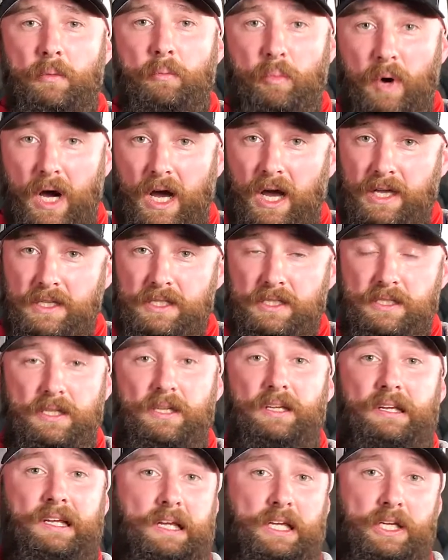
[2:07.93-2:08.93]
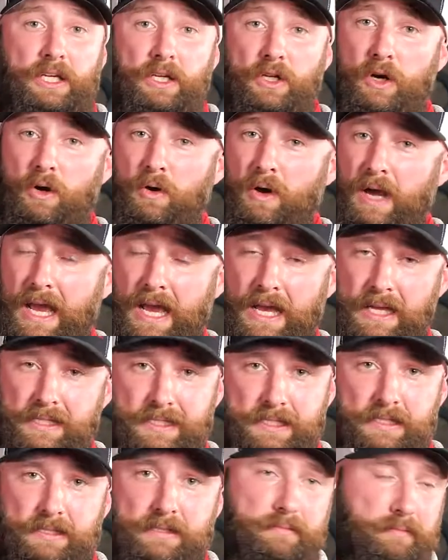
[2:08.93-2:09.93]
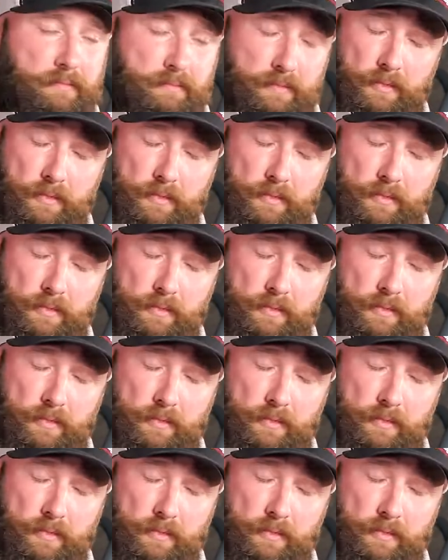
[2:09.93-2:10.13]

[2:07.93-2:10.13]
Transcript: but you know, as